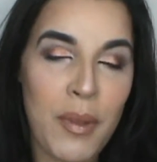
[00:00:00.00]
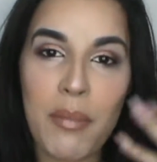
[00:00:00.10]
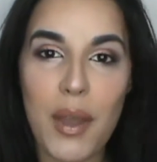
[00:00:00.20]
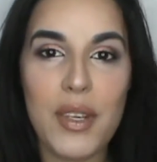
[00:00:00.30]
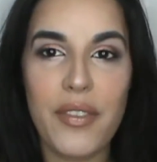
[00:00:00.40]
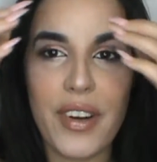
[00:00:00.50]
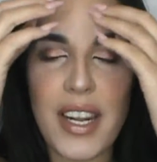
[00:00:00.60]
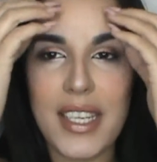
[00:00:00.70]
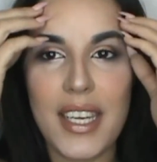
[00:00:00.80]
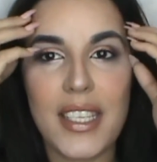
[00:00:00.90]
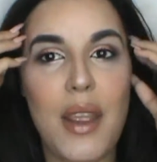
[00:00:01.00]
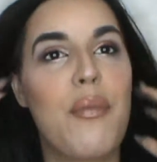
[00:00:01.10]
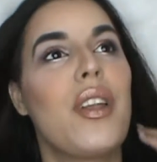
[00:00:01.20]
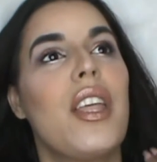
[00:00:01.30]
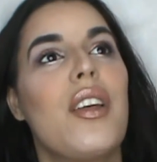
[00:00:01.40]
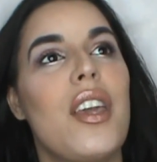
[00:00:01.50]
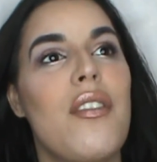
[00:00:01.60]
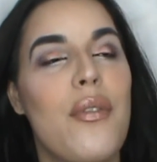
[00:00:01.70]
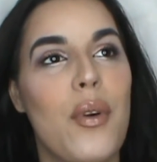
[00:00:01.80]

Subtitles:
playing with different ideas. I'm really looking